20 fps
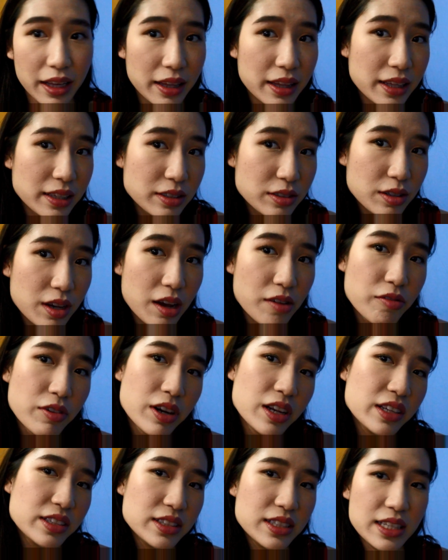this you can't
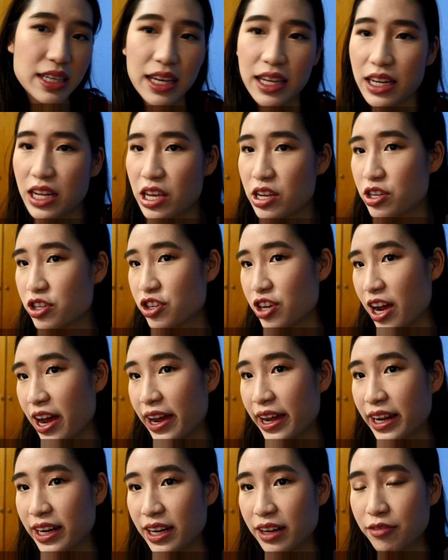really see any
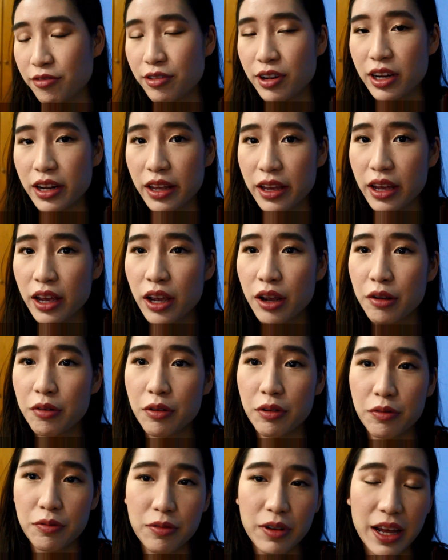shine. It really
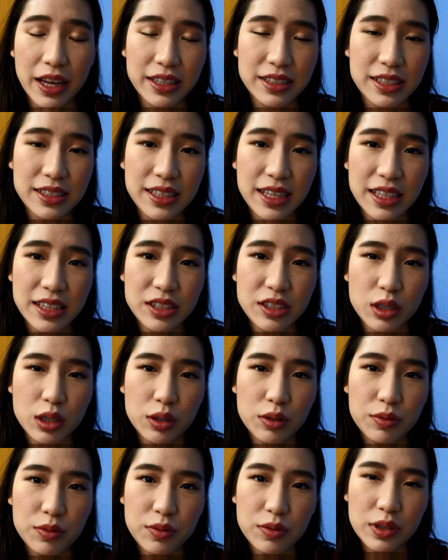reflects a sense
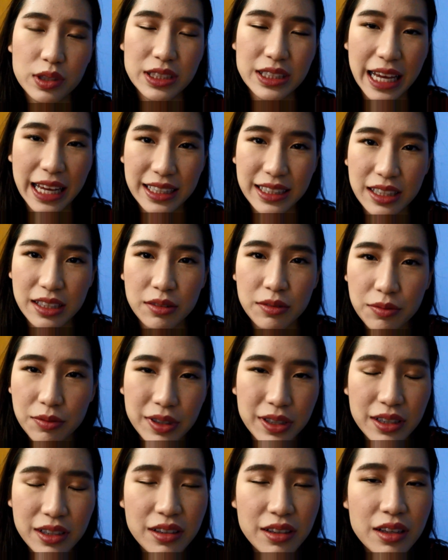of satin
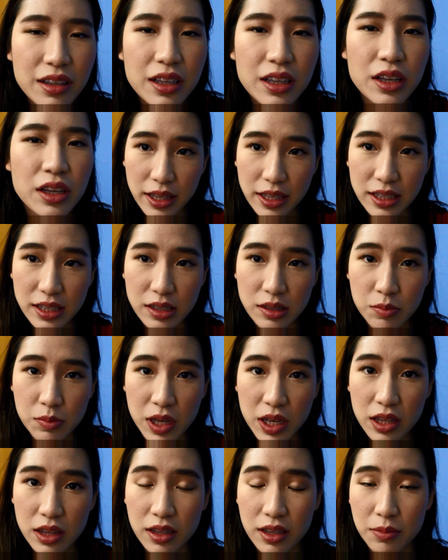feel. This is
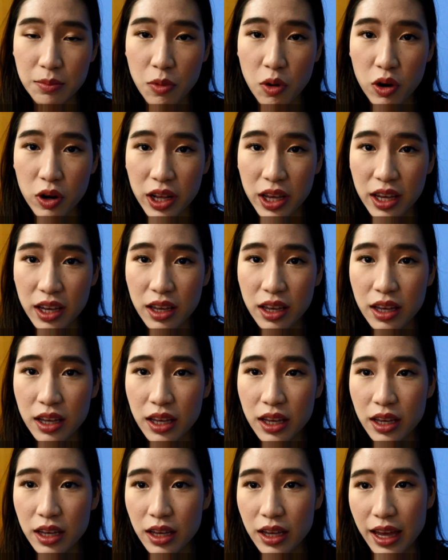me in the morning,
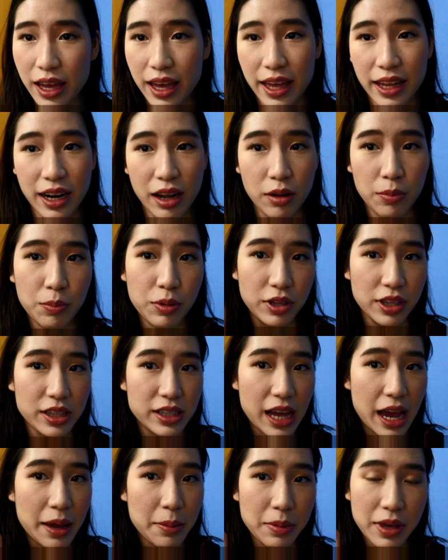and I'll put the
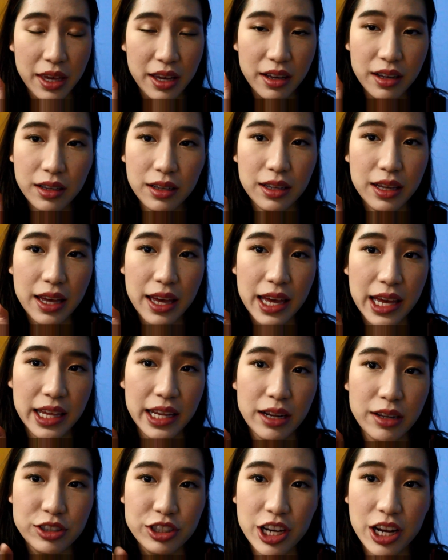time here
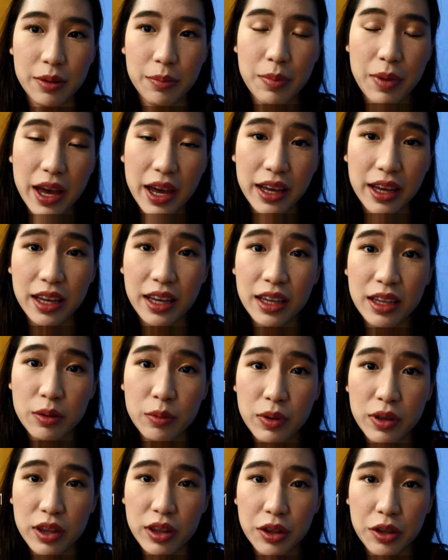and I'll check back
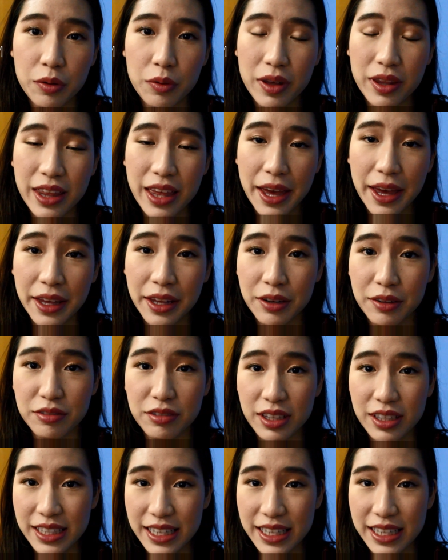in with you at the end of the